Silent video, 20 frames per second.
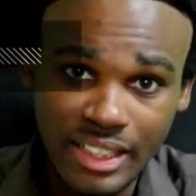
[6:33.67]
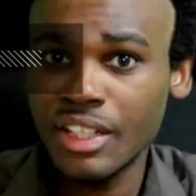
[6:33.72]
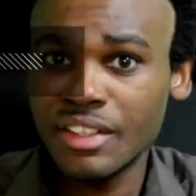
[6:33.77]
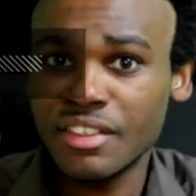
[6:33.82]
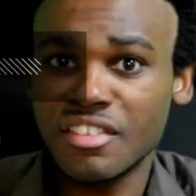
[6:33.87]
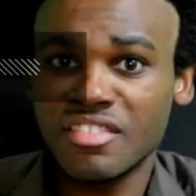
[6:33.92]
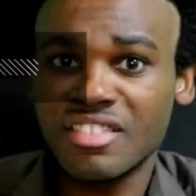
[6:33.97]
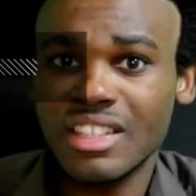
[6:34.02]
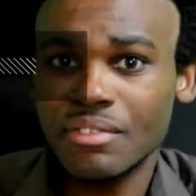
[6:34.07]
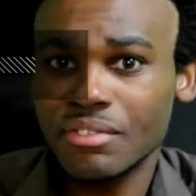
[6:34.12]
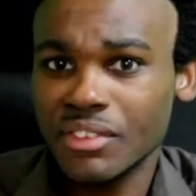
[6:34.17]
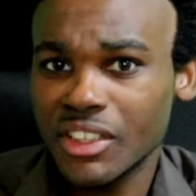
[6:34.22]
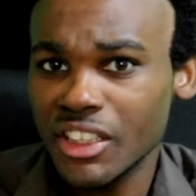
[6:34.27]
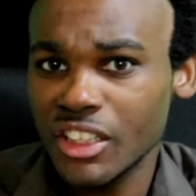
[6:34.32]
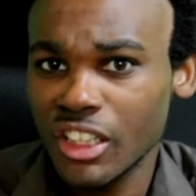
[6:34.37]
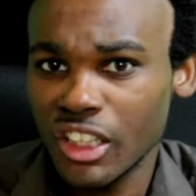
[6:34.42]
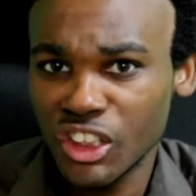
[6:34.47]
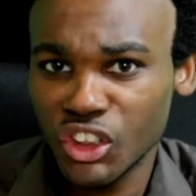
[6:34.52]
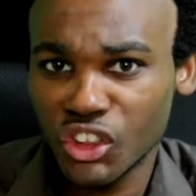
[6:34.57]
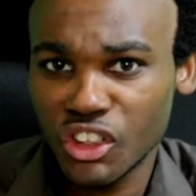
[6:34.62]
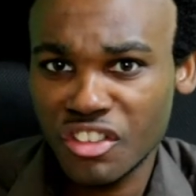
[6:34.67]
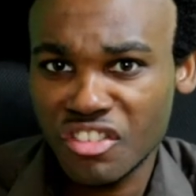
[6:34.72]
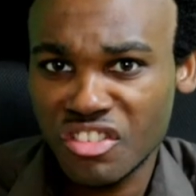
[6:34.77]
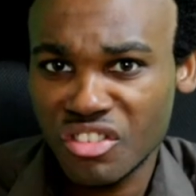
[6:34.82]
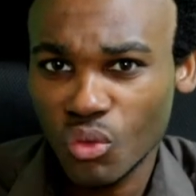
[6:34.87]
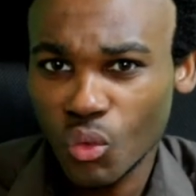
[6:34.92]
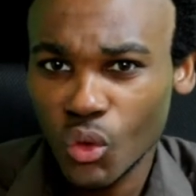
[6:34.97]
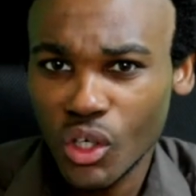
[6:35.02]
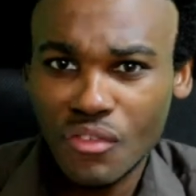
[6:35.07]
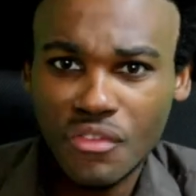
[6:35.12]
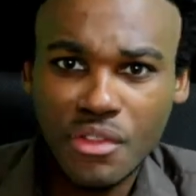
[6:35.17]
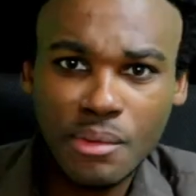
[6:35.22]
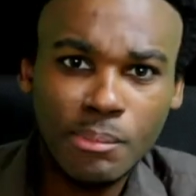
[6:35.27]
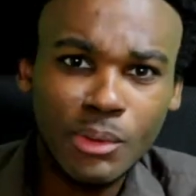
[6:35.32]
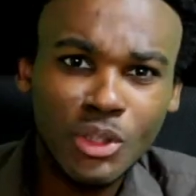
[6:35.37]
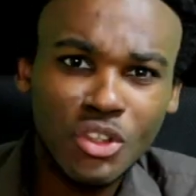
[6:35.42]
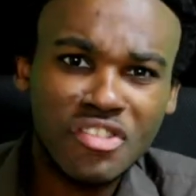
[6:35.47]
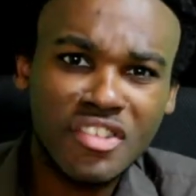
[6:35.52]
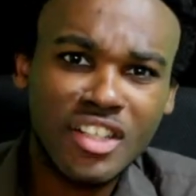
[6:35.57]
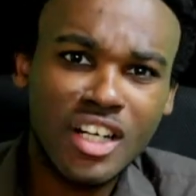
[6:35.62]
In the seventeen hundreds, one of the
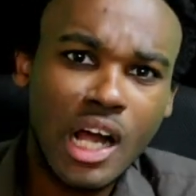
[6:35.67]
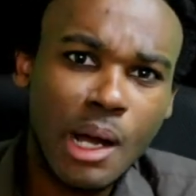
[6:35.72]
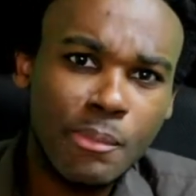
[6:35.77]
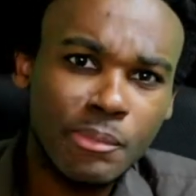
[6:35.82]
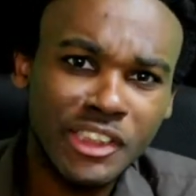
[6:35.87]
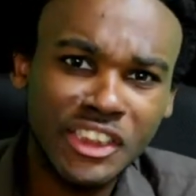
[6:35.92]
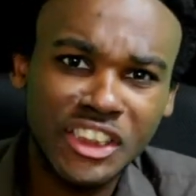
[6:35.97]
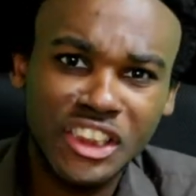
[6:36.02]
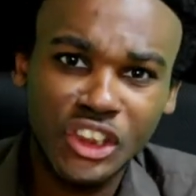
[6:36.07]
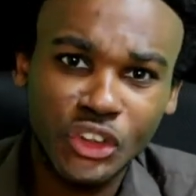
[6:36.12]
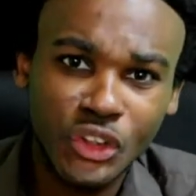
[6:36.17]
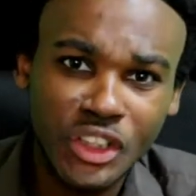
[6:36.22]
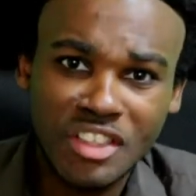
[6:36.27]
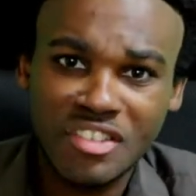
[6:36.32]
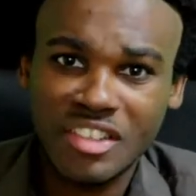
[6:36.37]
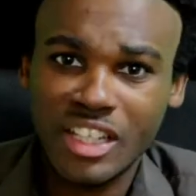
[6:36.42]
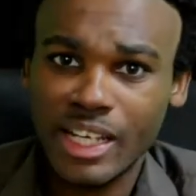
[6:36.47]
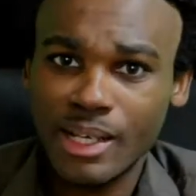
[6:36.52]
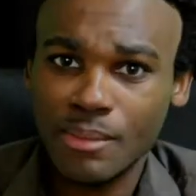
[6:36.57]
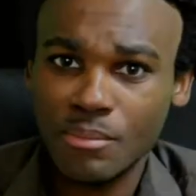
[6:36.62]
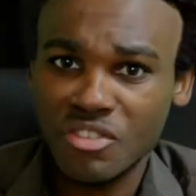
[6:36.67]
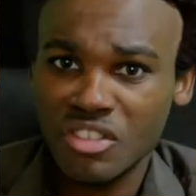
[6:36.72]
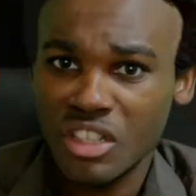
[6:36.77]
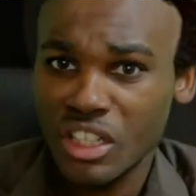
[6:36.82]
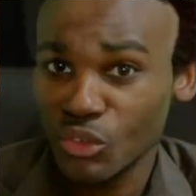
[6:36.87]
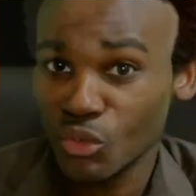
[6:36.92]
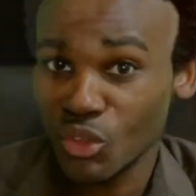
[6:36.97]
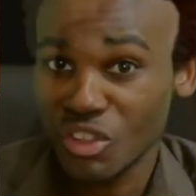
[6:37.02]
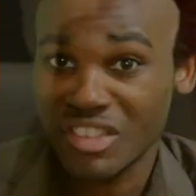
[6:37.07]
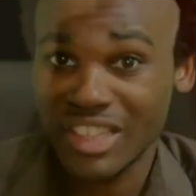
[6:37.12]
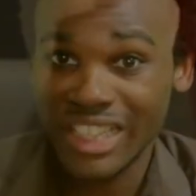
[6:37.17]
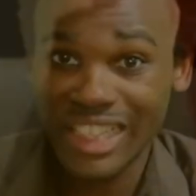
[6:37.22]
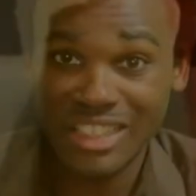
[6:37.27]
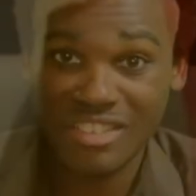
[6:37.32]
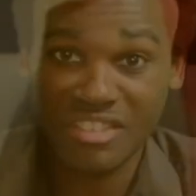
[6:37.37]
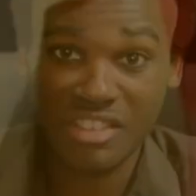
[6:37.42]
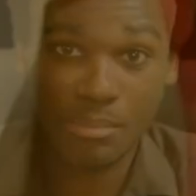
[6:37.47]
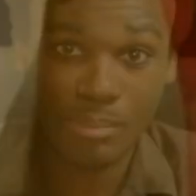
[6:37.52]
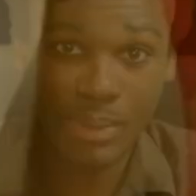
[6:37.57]
most common street scams was cats